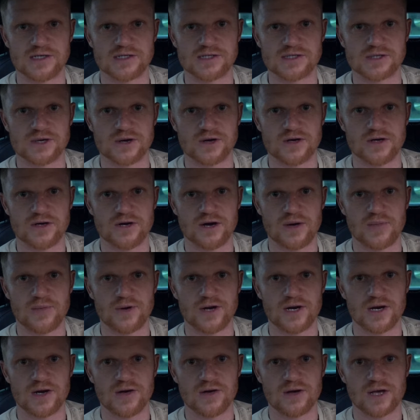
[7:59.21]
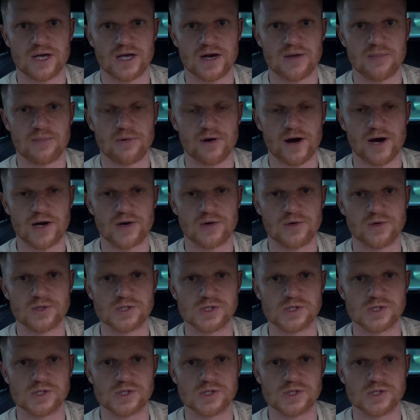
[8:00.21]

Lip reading: So I'm going to look at a brand called